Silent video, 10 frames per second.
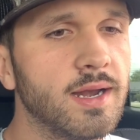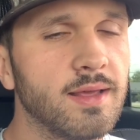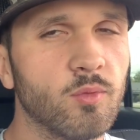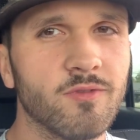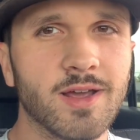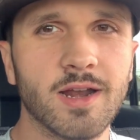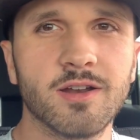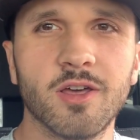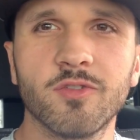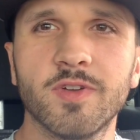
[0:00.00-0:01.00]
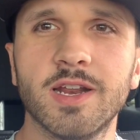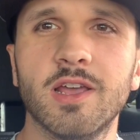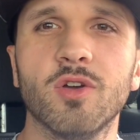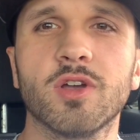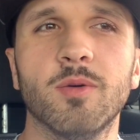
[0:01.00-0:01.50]
And we've got another
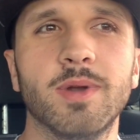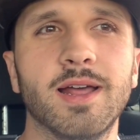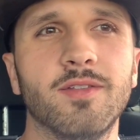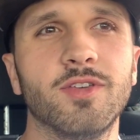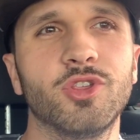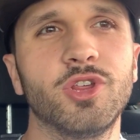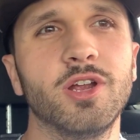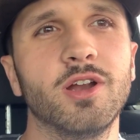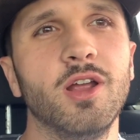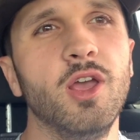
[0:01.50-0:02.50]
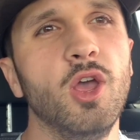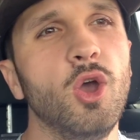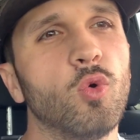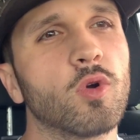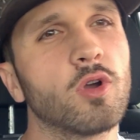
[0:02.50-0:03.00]
video coming out this year.
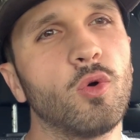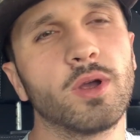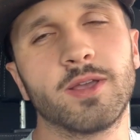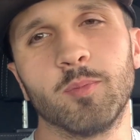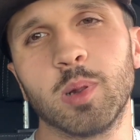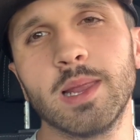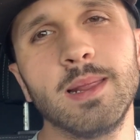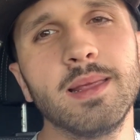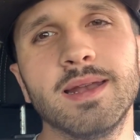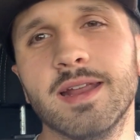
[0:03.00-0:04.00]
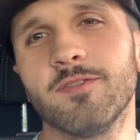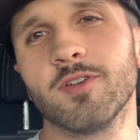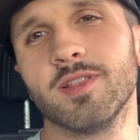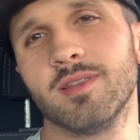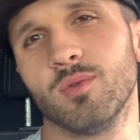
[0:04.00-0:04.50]
We're going completely
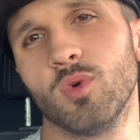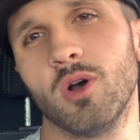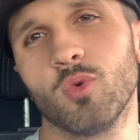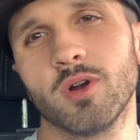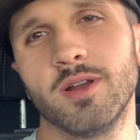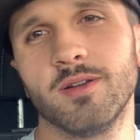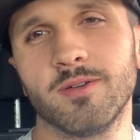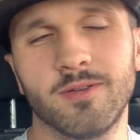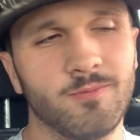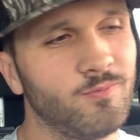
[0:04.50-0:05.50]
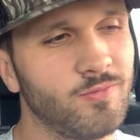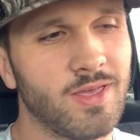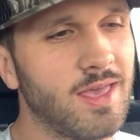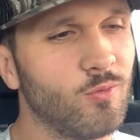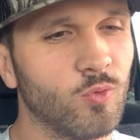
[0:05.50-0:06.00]
different than what we're
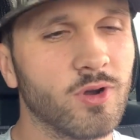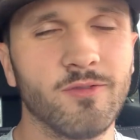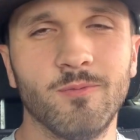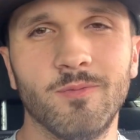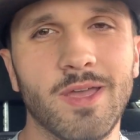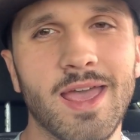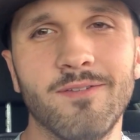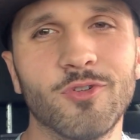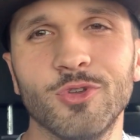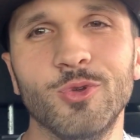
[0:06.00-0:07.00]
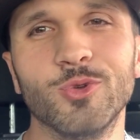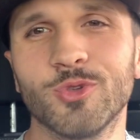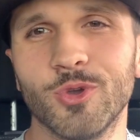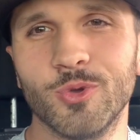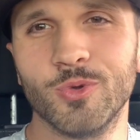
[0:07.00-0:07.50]
ever used
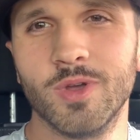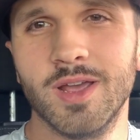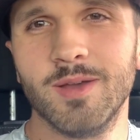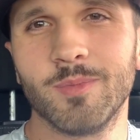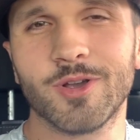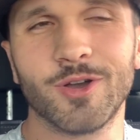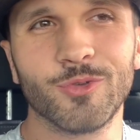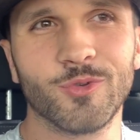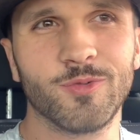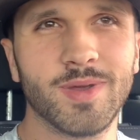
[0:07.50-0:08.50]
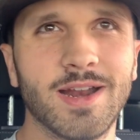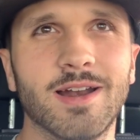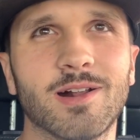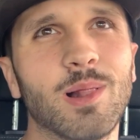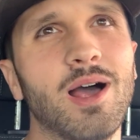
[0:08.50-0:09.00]
to, because we've been in
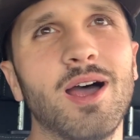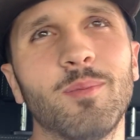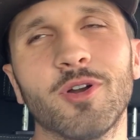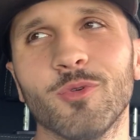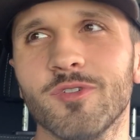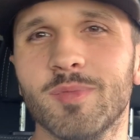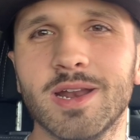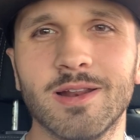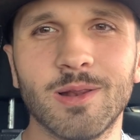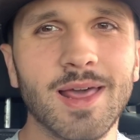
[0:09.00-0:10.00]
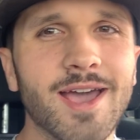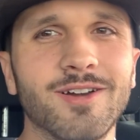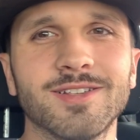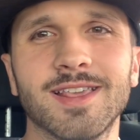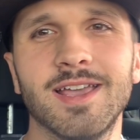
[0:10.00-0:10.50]
a climber, we've been in a ladder
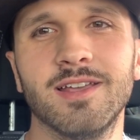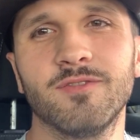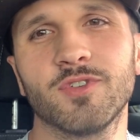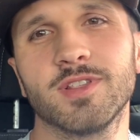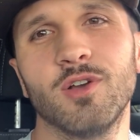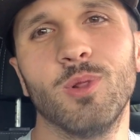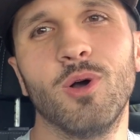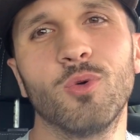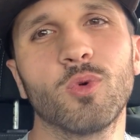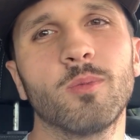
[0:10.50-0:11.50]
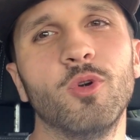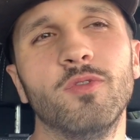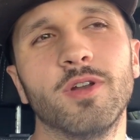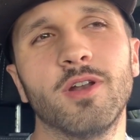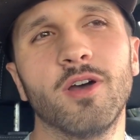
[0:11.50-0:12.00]
stand for so long. We're
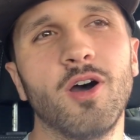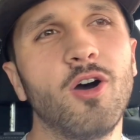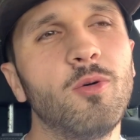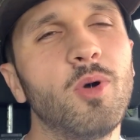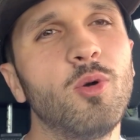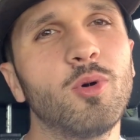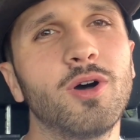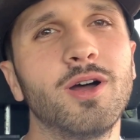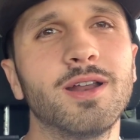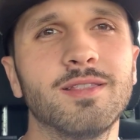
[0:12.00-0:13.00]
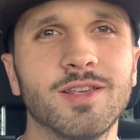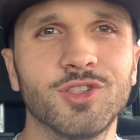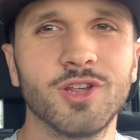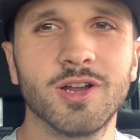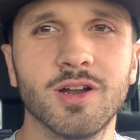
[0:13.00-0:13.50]
moving to all mobile hunting this
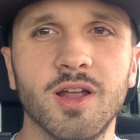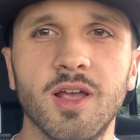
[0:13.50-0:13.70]
year.